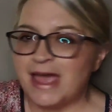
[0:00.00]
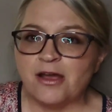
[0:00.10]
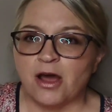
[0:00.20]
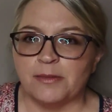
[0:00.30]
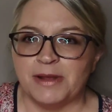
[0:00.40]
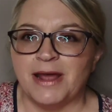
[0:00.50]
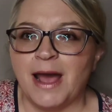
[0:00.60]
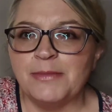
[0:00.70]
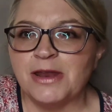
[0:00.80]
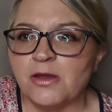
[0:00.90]
hang on a minute.
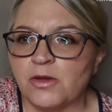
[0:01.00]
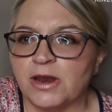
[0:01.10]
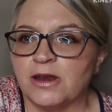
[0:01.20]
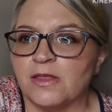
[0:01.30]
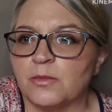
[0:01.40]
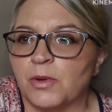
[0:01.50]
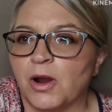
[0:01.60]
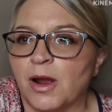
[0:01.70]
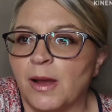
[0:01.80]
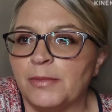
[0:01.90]
I'm going to go get another
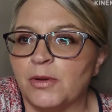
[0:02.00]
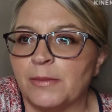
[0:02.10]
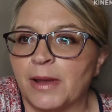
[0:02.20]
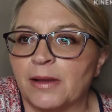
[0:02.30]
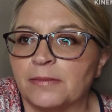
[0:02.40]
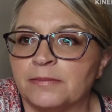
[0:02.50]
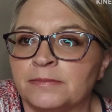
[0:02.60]
bar. I'll be right back.